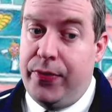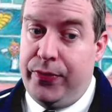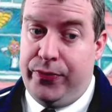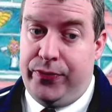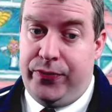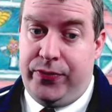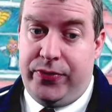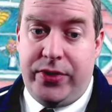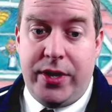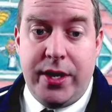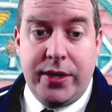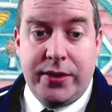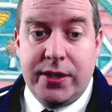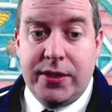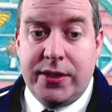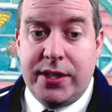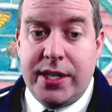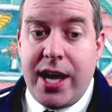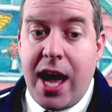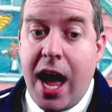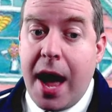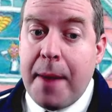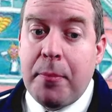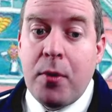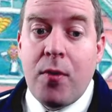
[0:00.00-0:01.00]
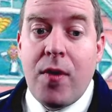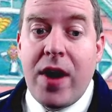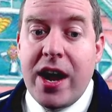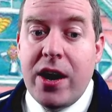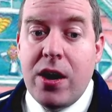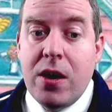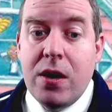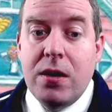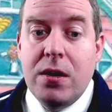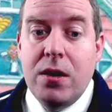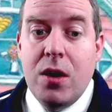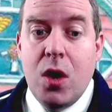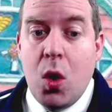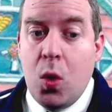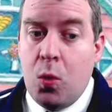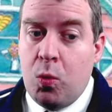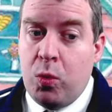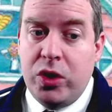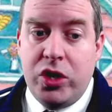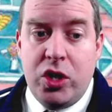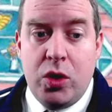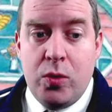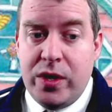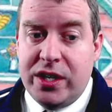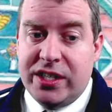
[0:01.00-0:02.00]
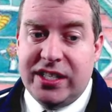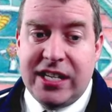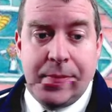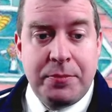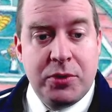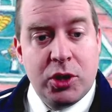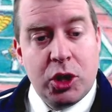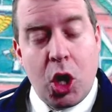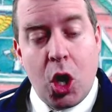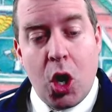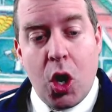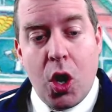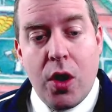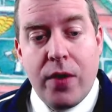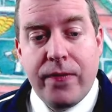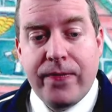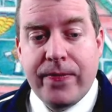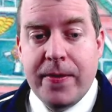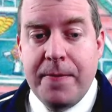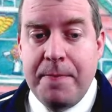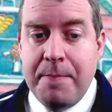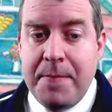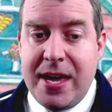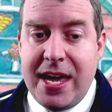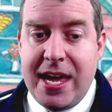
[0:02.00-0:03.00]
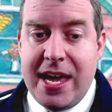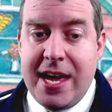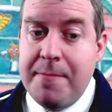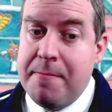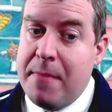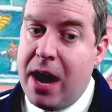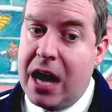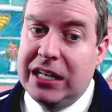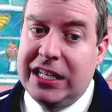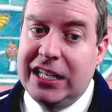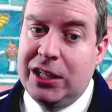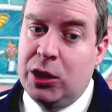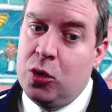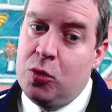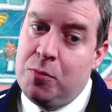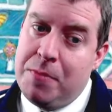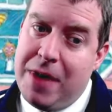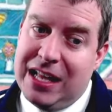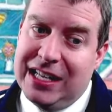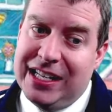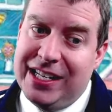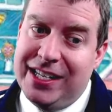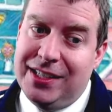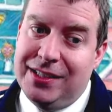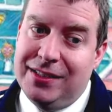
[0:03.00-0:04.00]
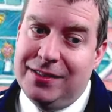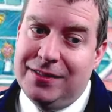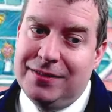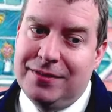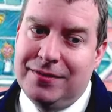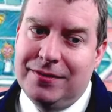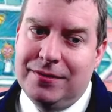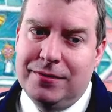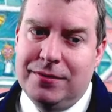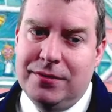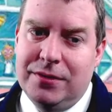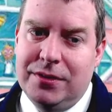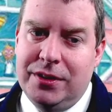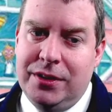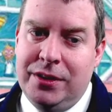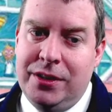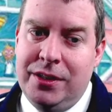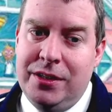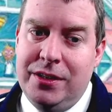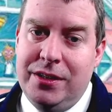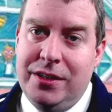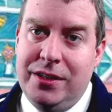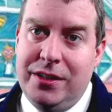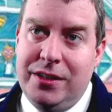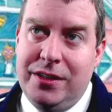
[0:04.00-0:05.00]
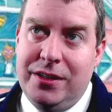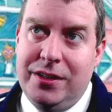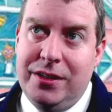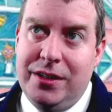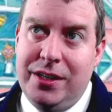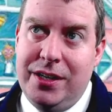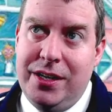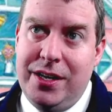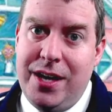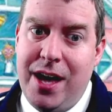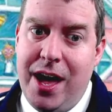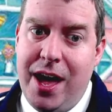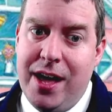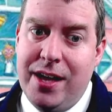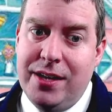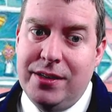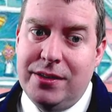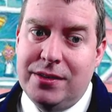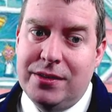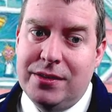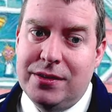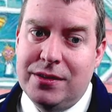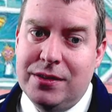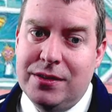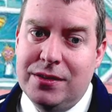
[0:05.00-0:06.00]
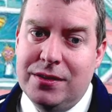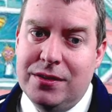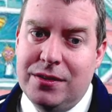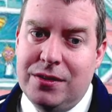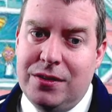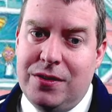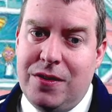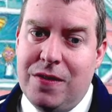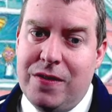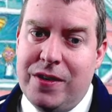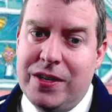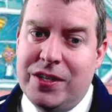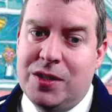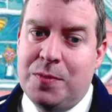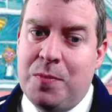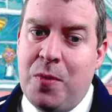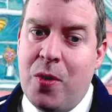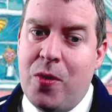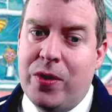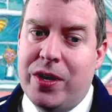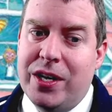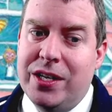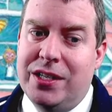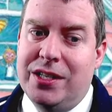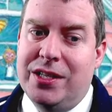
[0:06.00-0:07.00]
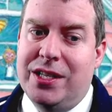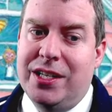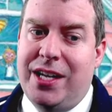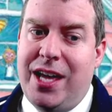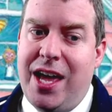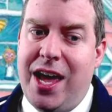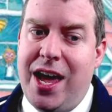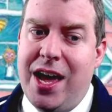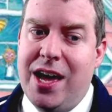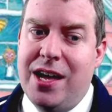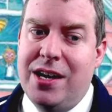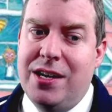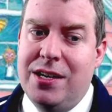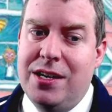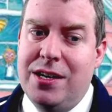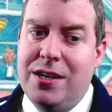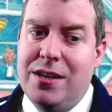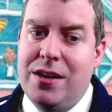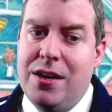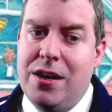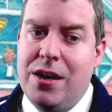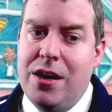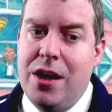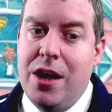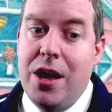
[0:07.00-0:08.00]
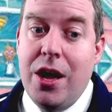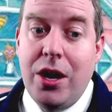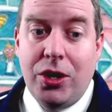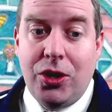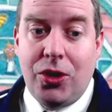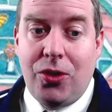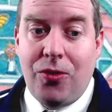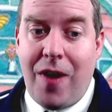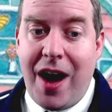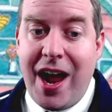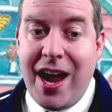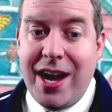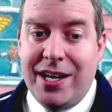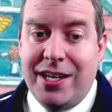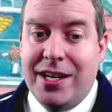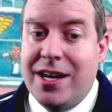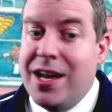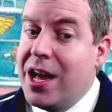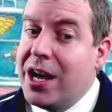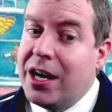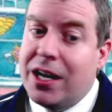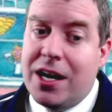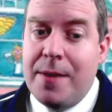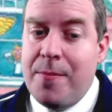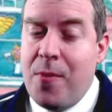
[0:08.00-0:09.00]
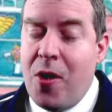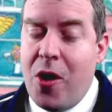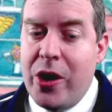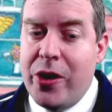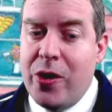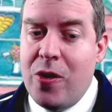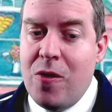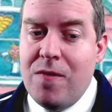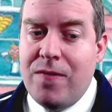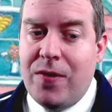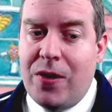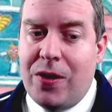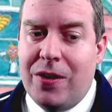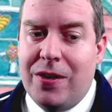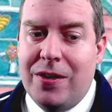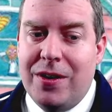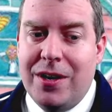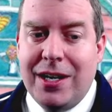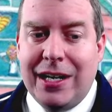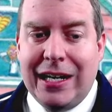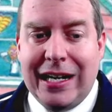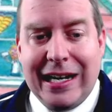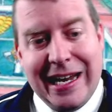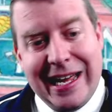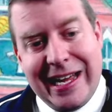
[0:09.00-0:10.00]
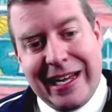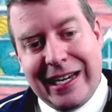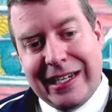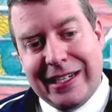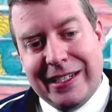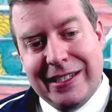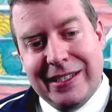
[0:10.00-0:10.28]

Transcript: This is the operator. Will you accept a call from me, Molly Lou Melon? Yes, Gertie spoke into the can. Great, come on over. Click.